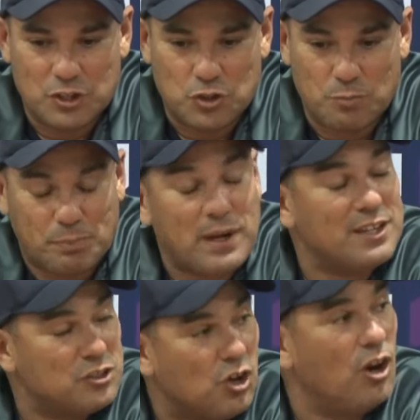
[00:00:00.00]
so
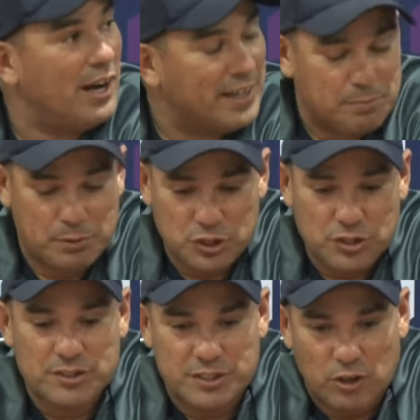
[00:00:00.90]
players are under
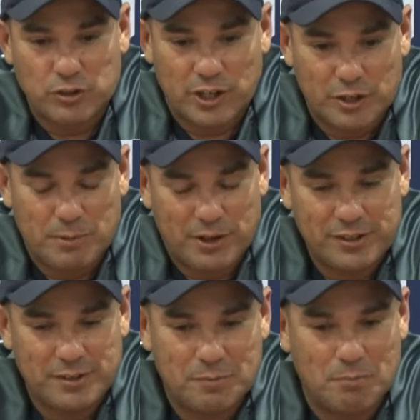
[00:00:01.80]
pressure, there's no doubt about
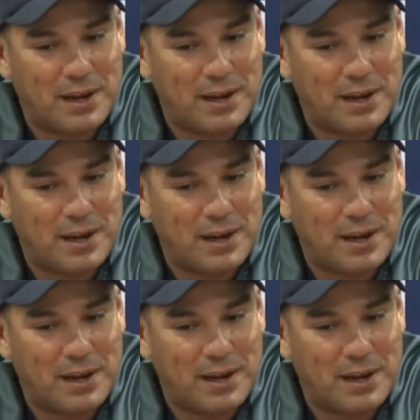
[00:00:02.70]
it.